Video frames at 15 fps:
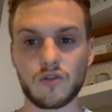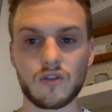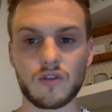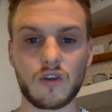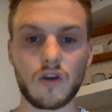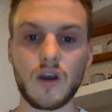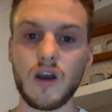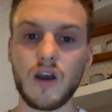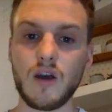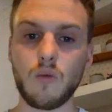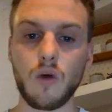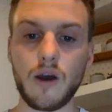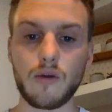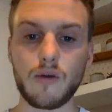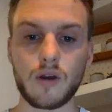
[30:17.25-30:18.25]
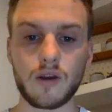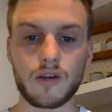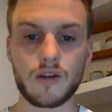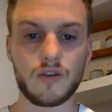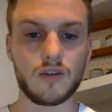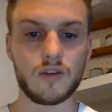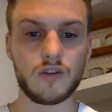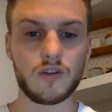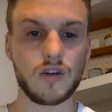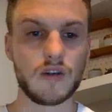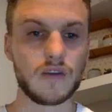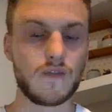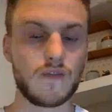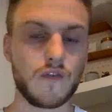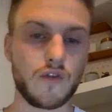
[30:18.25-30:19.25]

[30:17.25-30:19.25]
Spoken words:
So what I would like you to do, guys, if you're